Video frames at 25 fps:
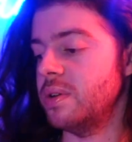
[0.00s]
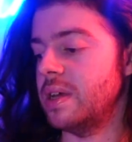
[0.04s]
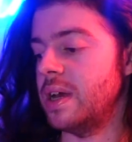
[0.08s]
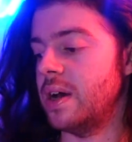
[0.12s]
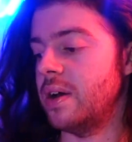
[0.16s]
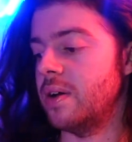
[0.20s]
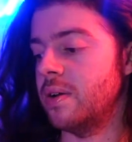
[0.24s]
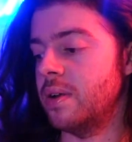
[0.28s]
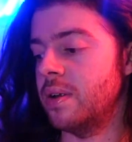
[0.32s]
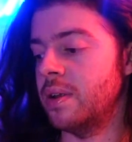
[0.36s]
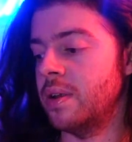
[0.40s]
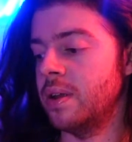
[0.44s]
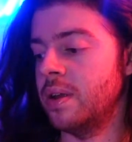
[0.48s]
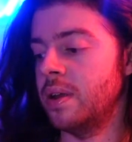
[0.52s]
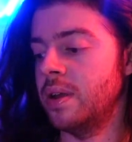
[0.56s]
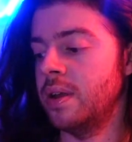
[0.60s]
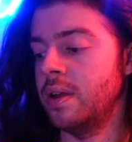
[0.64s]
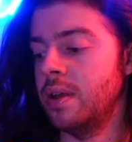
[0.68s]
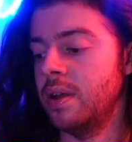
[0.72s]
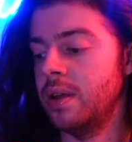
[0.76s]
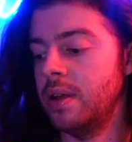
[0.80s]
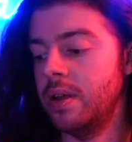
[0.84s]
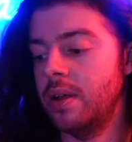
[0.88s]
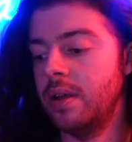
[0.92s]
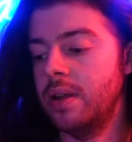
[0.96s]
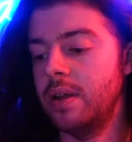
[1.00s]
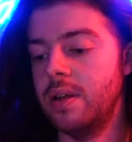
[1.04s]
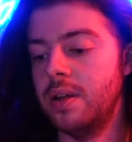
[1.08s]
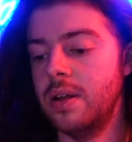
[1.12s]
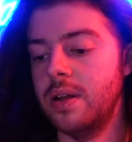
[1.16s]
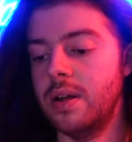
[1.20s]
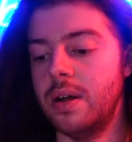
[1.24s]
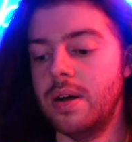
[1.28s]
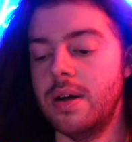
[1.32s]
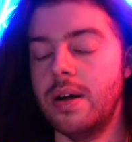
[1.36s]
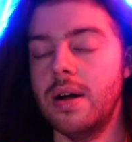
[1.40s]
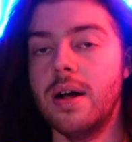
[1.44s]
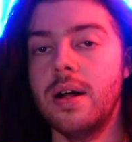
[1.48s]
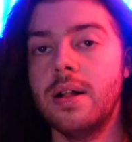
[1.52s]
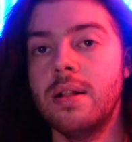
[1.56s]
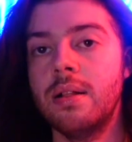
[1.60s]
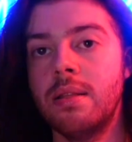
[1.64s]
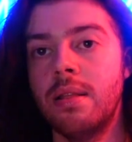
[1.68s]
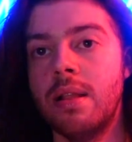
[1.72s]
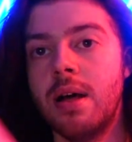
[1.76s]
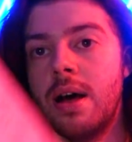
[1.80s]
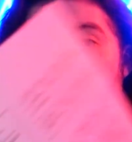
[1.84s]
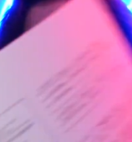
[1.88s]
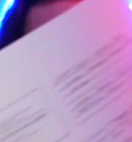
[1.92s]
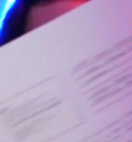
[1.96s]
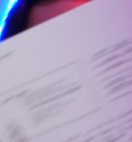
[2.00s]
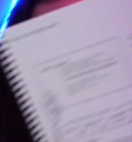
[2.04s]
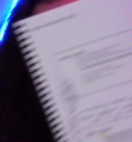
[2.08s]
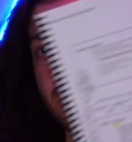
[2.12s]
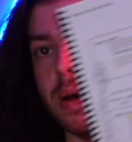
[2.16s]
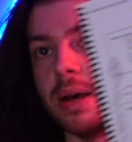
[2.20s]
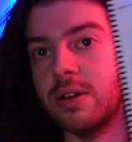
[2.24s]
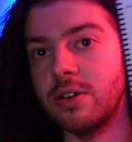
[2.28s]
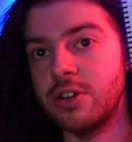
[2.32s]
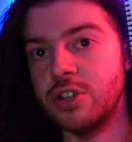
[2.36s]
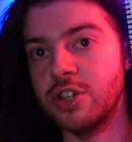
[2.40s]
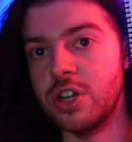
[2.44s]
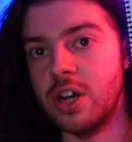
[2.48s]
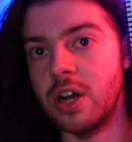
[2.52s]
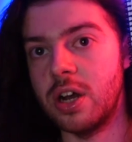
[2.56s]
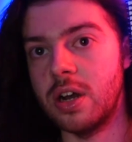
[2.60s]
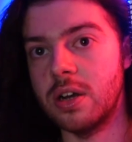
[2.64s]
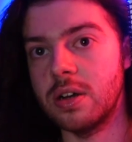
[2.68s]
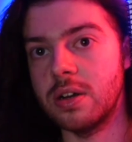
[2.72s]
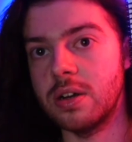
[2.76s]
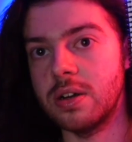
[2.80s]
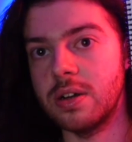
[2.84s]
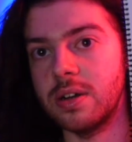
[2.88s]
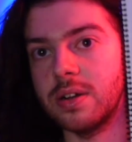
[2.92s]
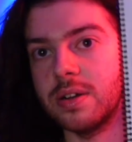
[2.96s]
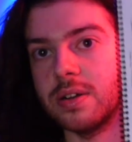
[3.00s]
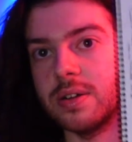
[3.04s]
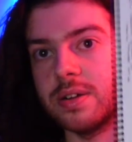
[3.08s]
down a lot about shock,